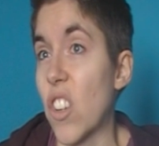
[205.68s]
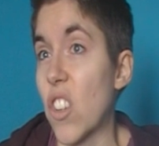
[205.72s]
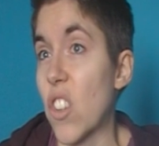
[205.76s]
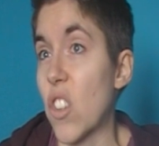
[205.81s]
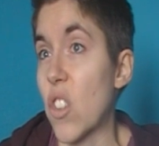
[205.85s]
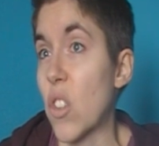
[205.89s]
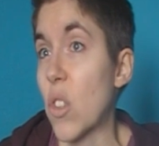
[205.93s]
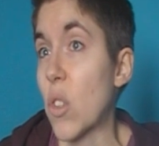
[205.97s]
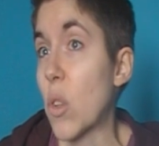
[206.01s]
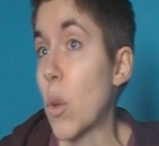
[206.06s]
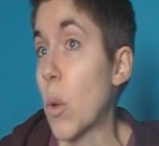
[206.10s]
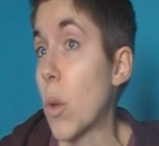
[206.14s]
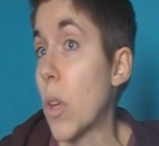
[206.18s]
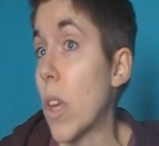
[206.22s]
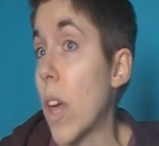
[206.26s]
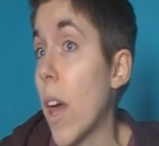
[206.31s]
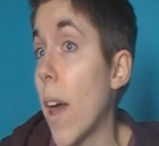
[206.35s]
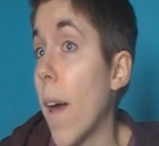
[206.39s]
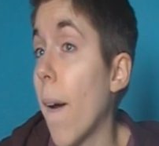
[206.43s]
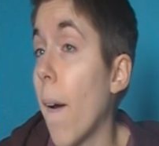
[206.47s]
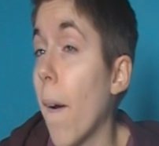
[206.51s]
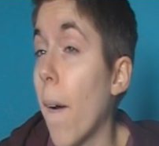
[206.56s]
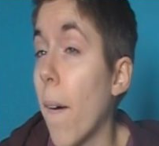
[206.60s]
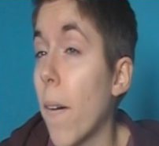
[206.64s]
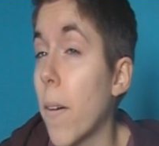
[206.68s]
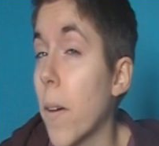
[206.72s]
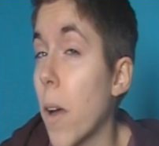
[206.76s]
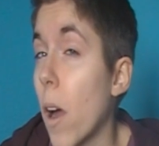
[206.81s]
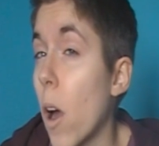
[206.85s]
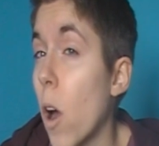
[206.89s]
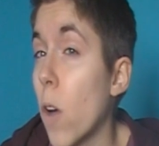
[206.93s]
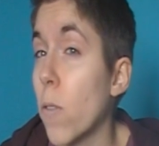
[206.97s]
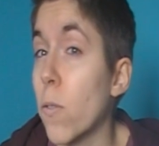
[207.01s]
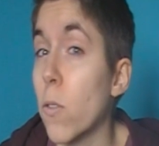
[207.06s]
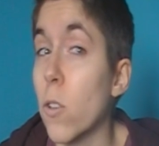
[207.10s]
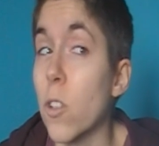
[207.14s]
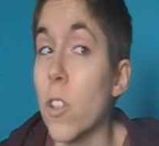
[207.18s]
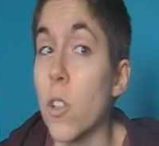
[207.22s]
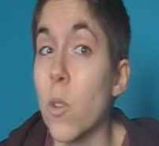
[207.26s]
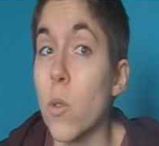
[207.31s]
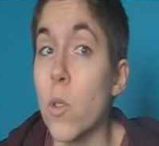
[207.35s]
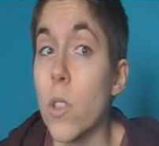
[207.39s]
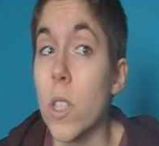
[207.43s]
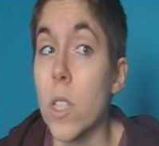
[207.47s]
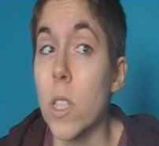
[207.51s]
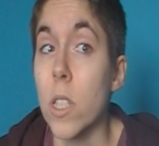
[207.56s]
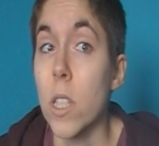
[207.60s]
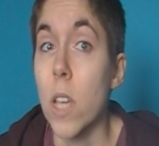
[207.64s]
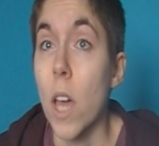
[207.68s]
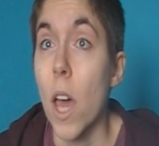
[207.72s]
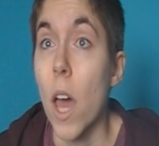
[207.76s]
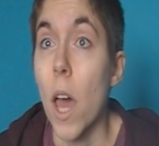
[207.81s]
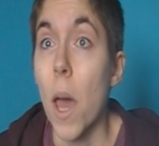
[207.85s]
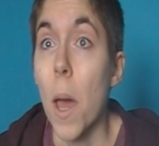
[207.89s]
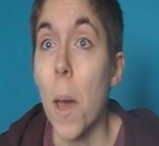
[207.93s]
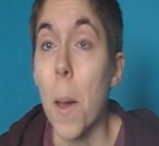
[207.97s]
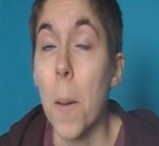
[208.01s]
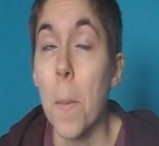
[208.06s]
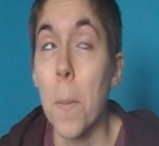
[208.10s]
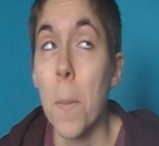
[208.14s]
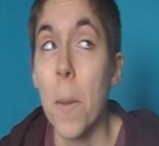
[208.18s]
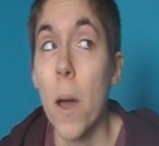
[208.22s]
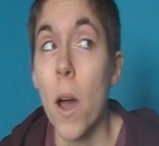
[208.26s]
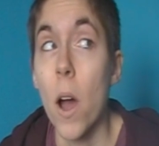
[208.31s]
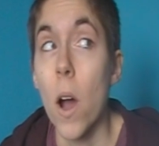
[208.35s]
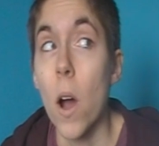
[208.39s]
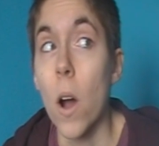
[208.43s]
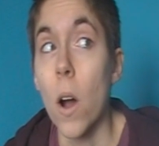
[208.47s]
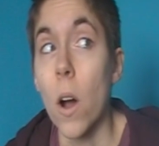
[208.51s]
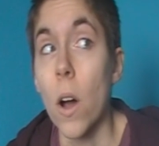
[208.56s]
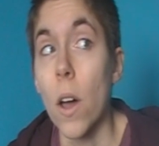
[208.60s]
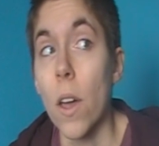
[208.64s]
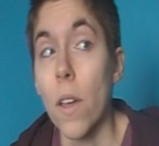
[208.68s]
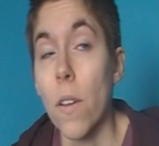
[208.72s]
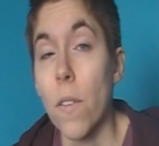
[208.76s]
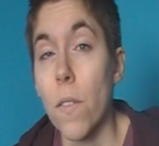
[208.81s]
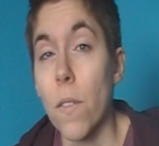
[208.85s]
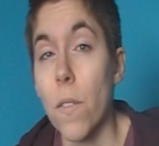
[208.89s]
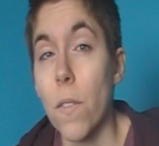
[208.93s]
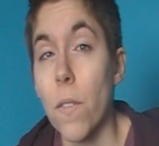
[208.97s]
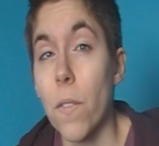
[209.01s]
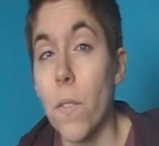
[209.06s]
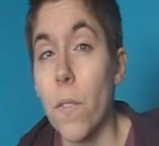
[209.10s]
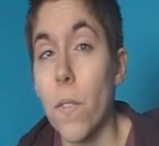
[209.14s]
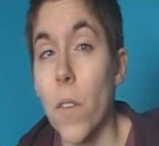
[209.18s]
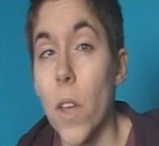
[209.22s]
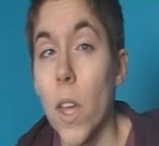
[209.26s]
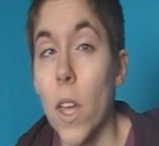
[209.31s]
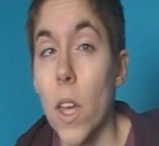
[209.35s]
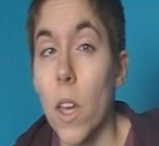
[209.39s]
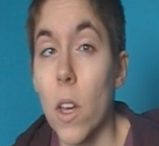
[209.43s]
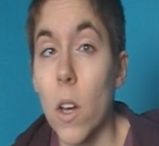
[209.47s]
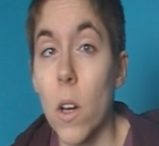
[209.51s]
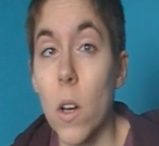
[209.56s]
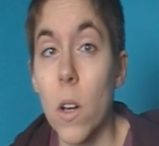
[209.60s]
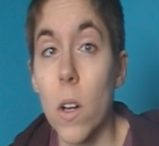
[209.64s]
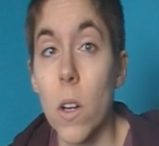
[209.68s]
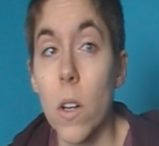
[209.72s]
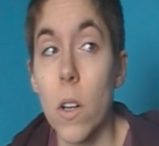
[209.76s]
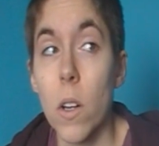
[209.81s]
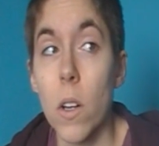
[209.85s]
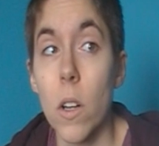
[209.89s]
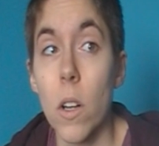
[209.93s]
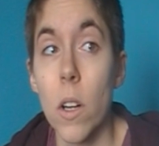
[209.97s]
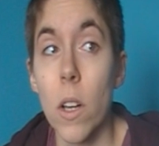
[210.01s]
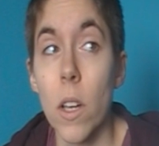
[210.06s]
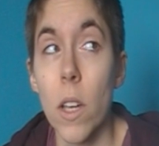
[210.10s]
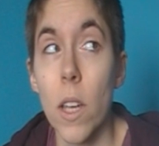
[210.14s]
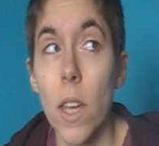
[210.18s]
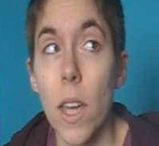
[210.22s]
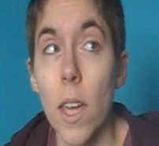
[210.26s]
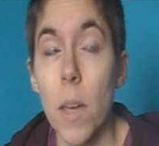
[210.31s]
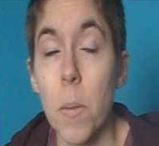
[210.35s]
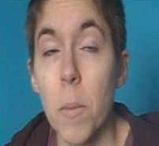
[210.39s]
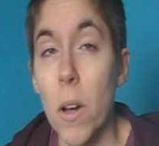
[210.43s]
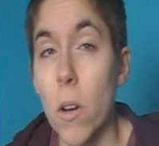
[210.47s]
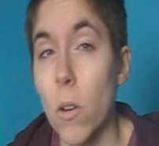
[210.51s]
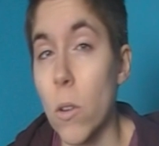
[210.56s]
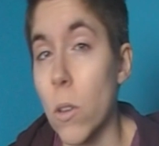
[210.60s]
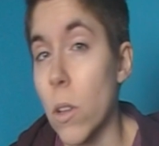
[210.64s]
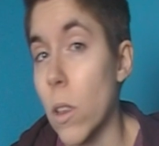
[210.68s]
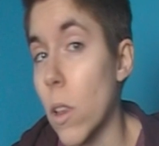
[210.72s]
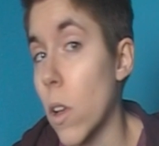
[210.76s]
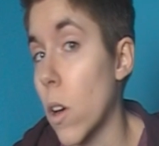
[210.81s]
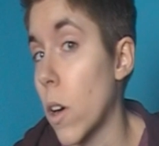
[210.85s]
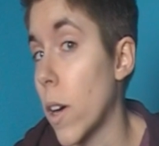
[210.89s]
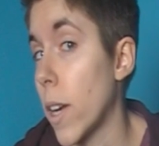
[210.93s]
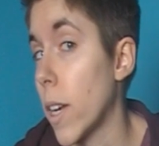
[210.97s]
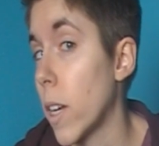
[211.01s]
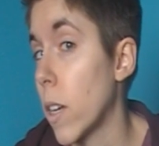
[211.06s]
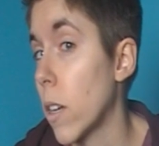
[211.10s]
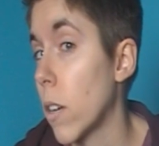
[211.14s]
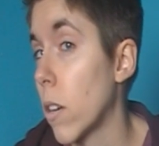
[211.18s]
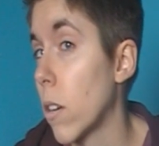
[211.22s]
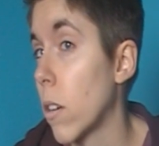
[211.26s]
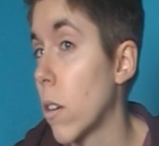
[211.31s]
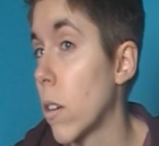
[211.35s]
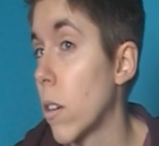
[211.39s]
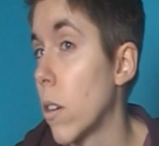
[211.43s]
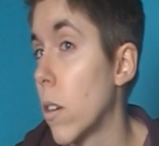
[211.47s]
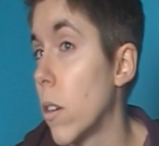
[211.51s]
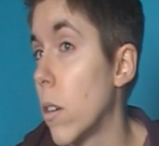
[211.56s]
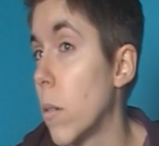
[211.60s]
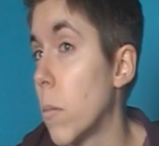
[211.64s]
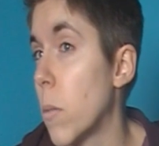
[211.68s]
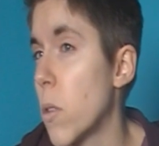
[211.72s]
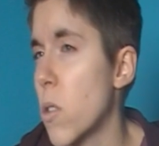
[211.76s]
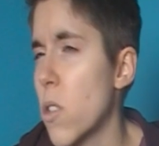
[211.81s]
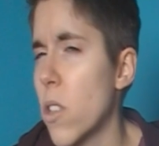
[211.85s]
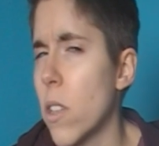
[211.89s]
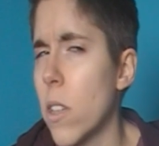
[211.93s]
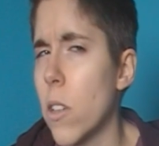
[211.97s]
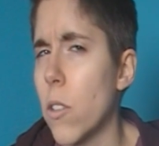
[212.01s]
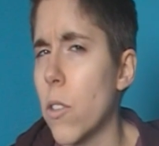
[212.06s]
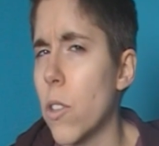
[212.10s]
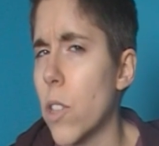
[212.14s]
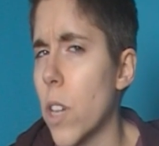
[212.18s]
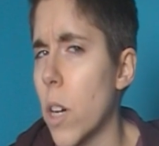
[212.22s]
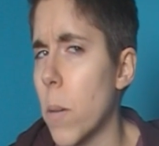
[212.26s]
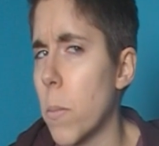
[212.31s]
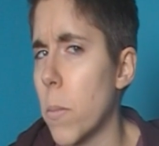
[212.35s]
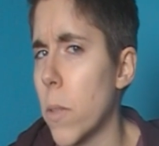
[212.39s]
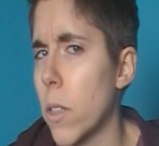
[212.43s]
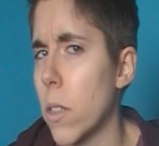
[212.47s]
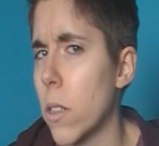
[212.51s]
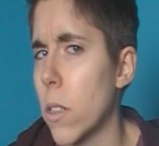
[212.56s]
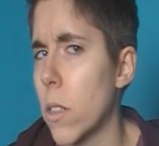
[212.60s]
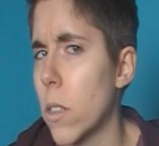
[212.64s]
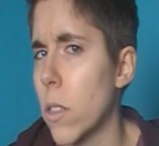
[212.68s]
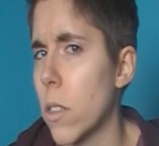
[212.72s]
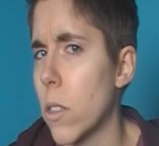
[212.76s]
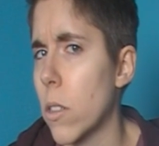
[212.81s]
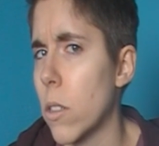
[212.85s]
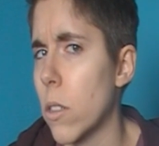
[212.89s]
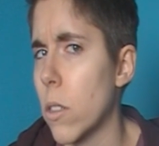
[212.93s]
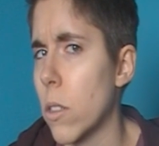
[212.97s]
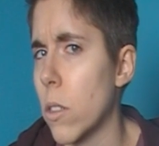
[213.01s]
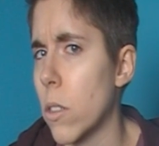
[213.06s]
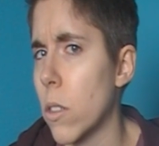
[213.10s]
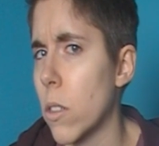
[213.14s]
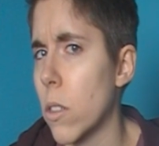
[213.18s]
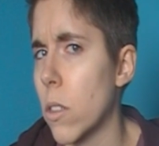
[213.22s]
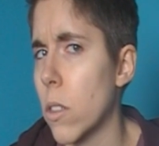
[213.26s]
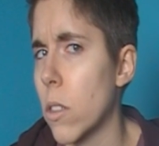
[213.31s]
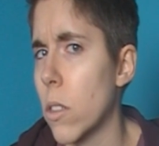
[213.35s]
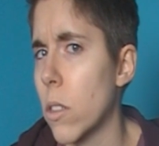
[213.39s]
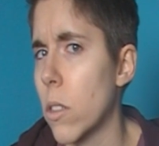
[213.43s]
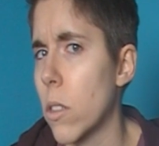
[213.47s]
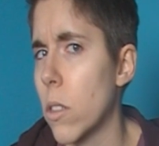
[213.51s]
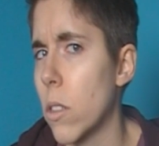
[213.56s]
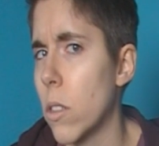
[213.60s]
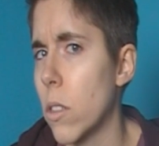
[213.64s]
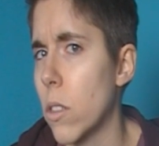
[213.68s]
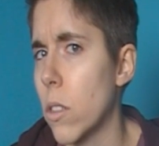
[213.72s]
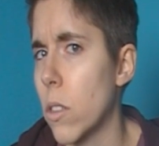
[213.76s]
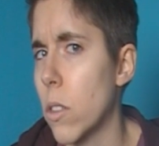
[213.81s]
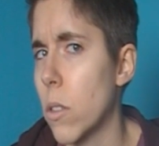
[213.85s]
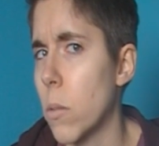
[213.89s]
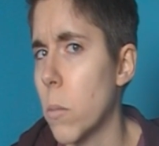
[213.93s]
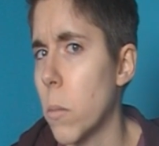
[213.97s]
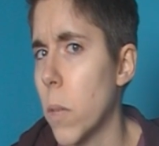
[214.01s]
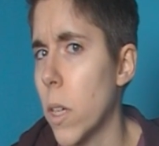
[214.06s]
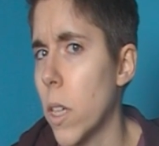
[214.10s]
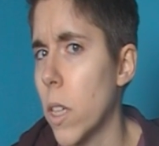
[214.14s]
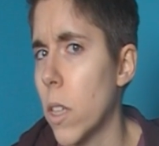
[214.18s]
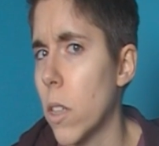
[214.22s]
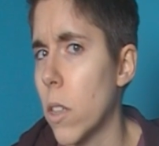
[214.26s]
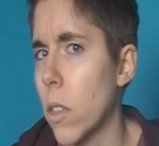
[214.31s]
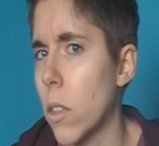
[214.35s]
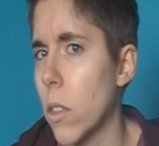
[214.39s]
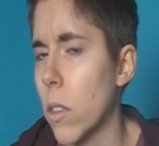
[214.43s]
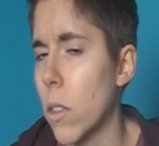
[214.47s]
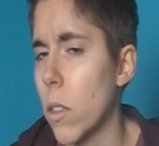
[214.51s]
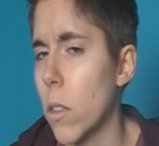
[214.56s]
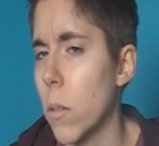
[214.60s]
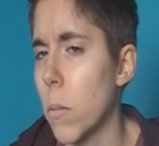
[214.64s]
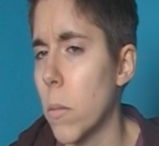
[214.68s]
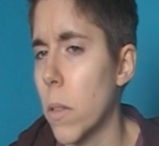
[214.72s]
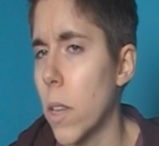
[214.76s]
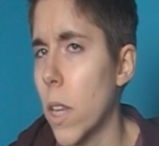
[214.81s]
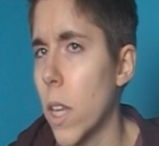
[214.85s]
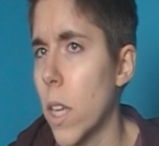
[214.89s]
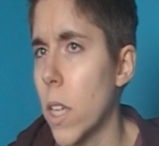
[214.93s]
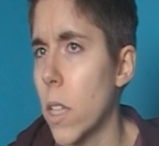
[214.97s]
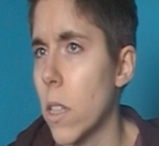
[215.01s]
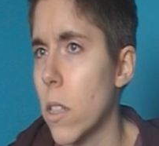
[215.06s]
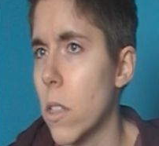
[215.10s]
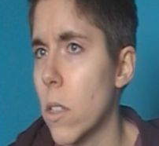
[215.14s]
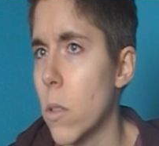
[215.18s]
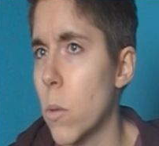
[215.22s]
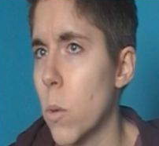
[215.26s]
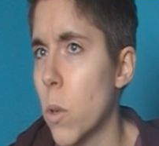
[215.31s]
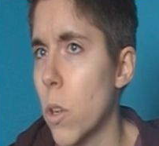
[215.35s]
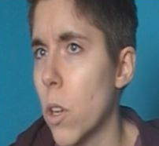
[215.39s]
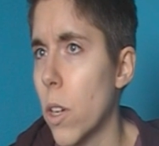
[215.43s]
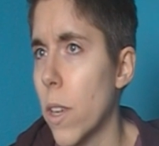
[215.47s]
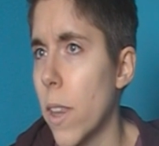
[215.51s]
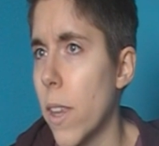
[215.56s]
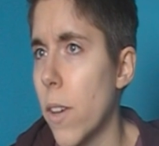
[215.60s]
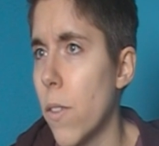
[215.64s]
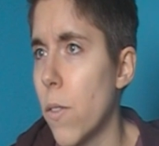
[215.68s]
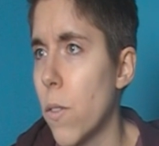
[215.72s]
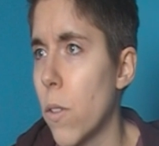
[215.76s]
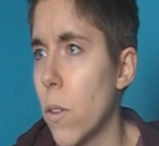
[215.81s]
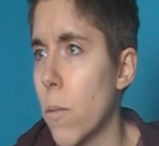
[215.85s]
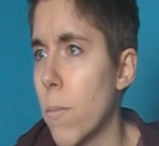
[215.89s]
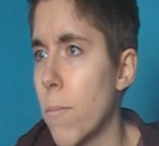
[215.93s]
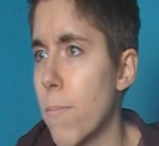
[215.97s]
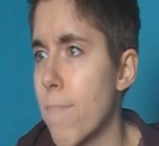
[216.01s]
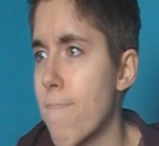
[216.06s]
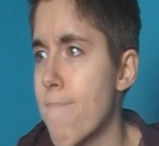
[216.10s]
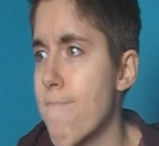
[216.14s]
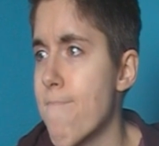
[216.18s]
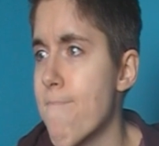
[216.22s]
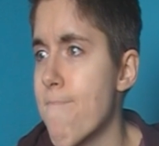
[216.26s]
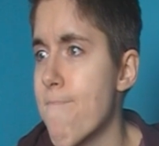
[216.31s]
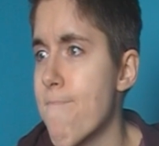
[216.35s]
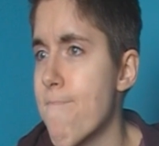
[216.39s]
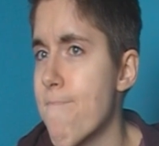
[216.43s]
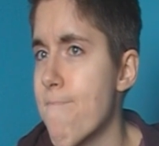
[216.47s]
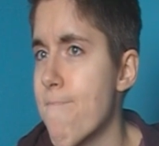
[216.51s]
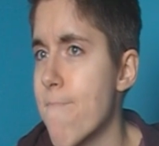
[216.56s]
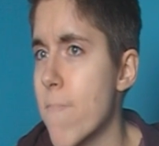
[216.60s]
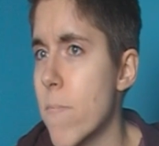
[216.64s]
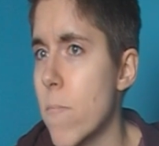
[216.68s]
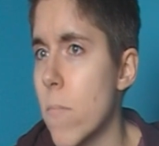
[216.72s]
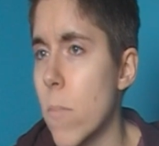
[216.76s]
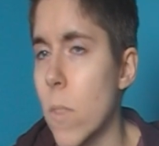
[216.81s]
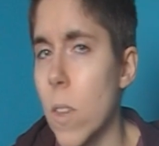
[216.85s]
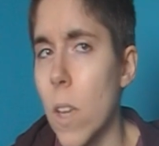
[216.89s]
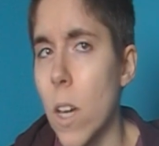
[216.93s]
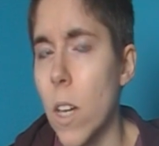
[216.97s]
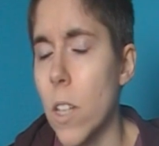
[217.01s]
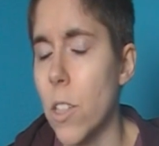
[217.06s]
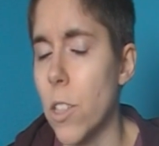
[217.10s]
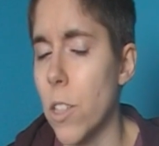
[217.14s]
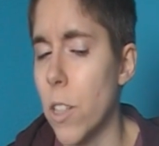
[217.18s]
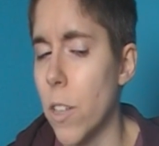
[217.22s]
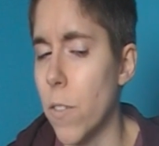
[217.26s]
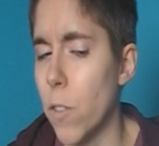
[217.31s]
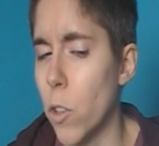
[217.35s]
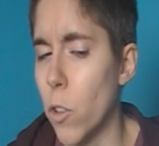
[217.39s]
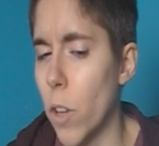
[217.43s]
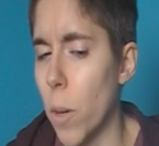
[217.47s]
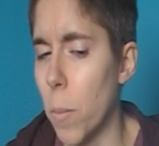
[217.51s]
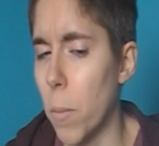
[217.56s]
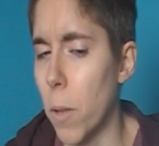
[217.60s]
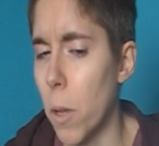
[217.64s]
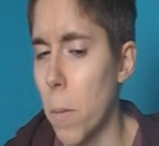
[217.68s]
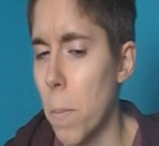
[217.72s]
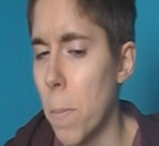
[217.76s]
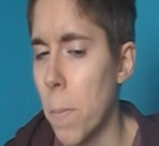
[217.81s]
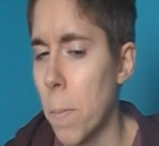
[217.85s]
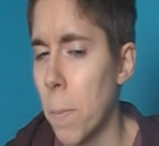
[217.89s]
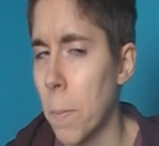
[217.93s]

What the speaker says: So yeah, after I told Sam, I think I came out online, mostly on Tumblr, because it's the main place where I live. I just live on Tumblr.